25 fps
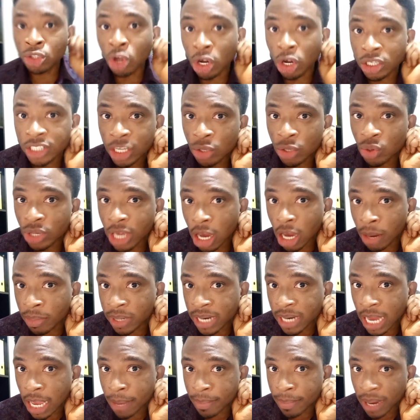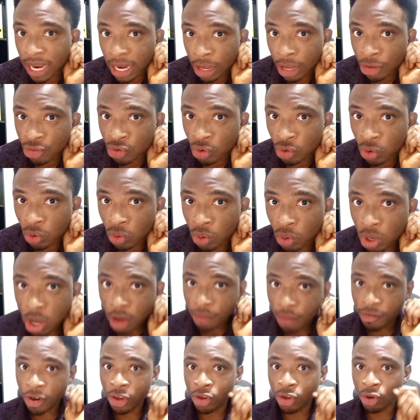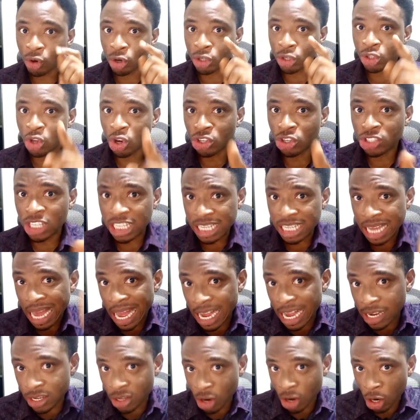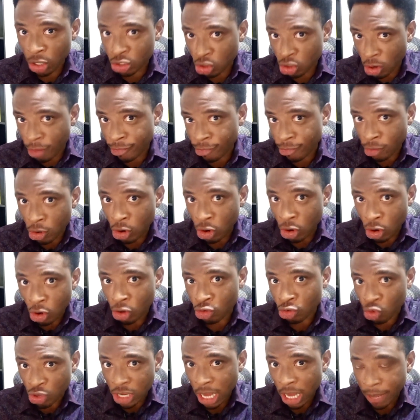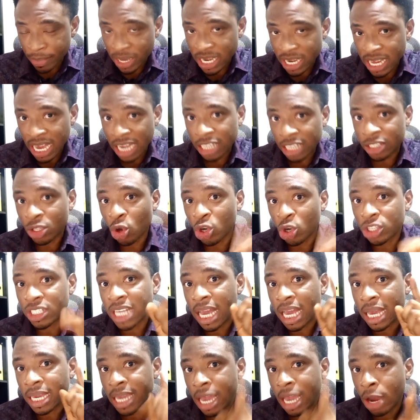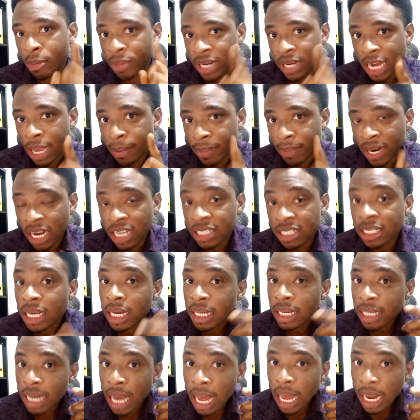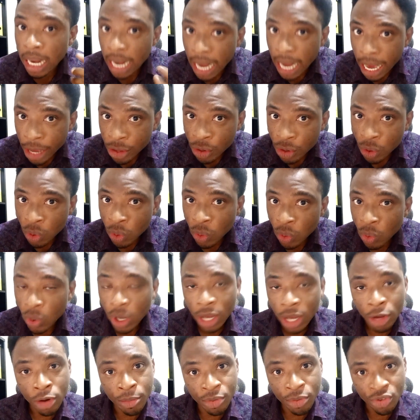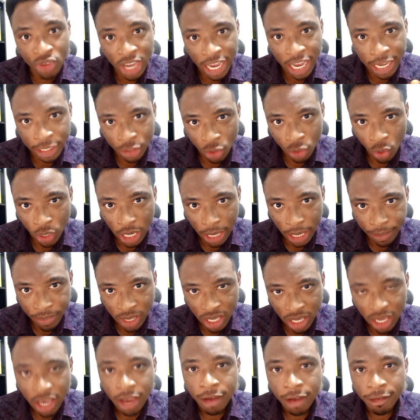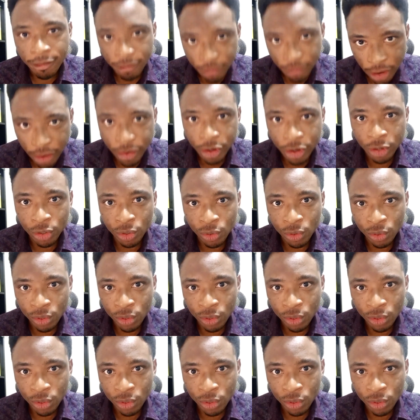don't talk, say you get hormonal imbalance, so before you go talk, say that doctor for social media talk, say I get hormonal imbalance. Nah, lie, yo. No, be sorry, I talk. I be very